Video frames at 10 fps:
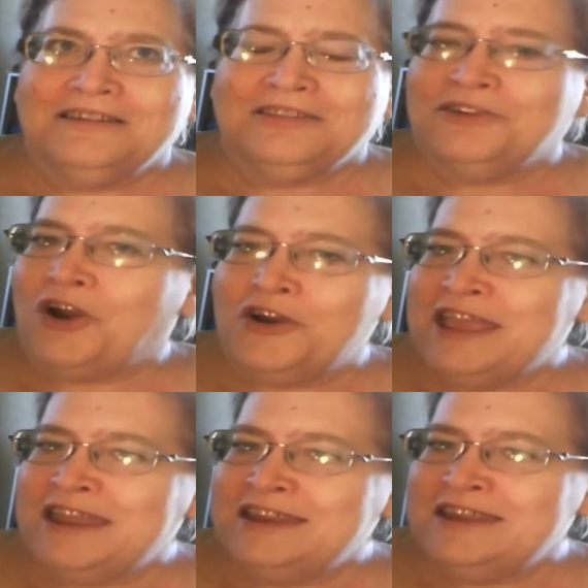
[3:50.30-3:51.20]
there aren't
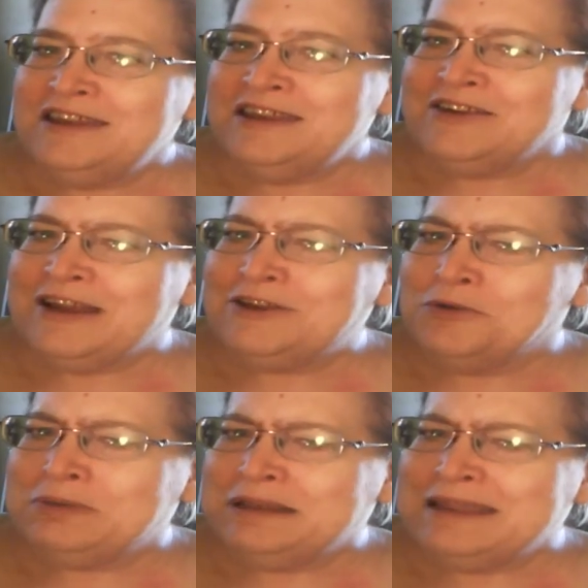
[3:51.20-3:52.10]
any in here, I
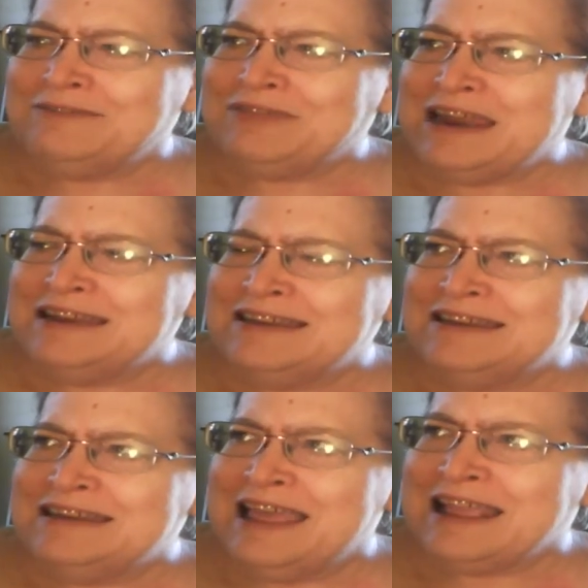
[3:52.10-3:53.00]
don't believe, that I
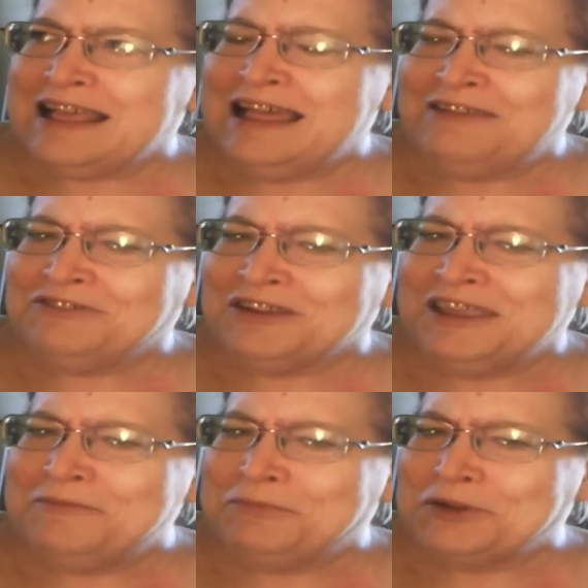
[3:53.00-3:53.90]
didn't like. I'll have to
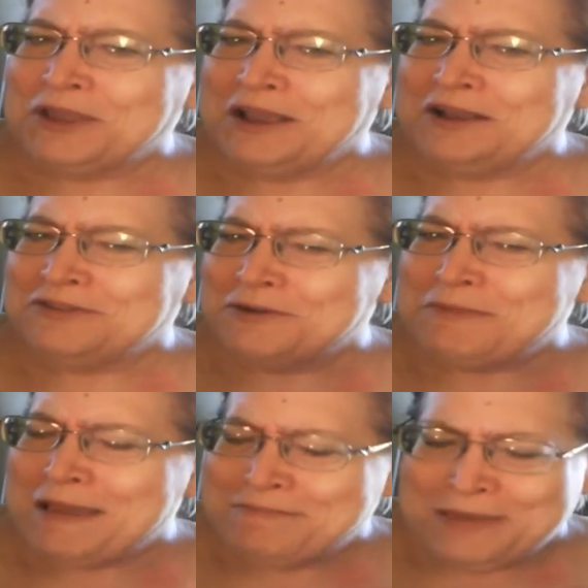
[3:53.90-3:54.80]
keep looking because there
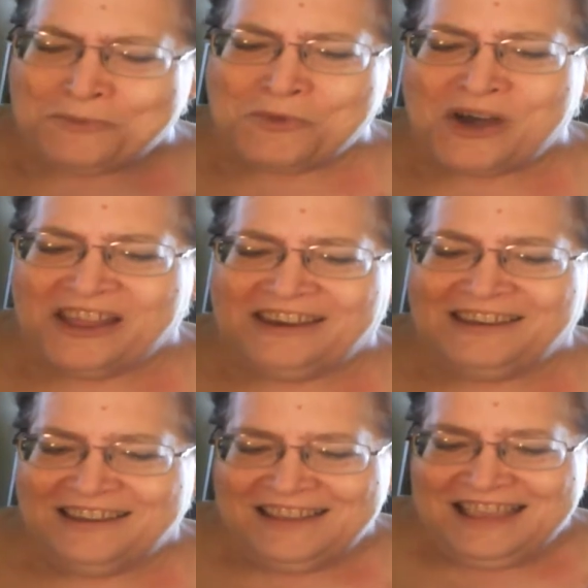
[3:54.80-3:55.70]
might be one.
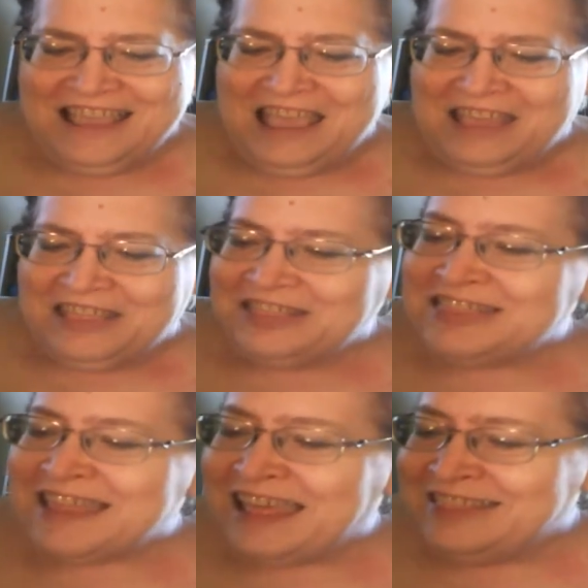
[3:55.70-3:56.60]

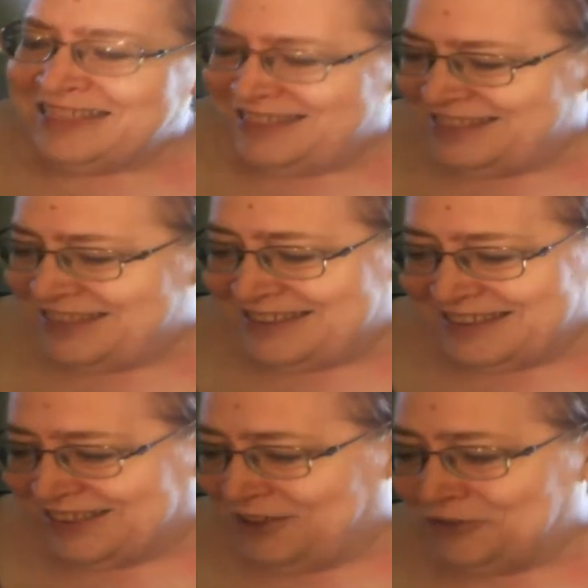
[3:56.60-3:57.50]
This is
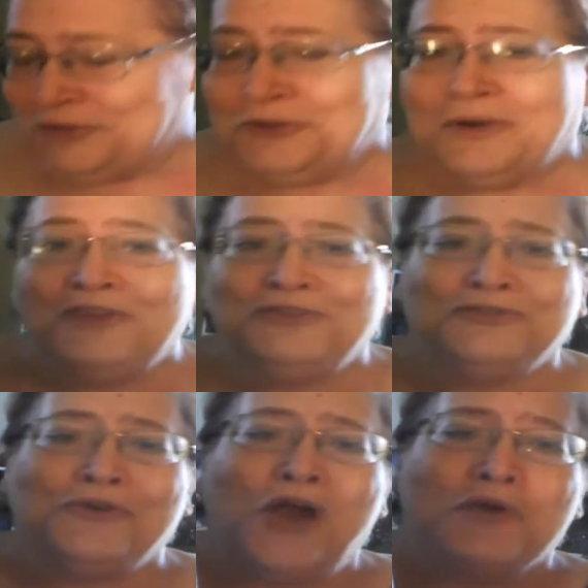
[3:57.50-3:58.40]
cute too, a
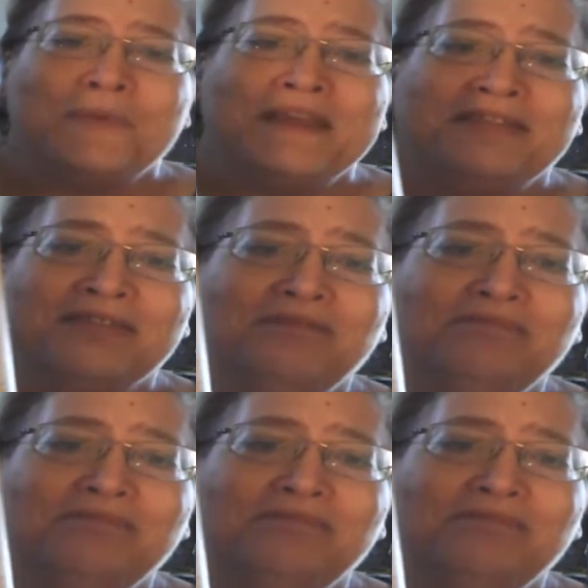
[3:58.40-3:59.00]
straw wreath.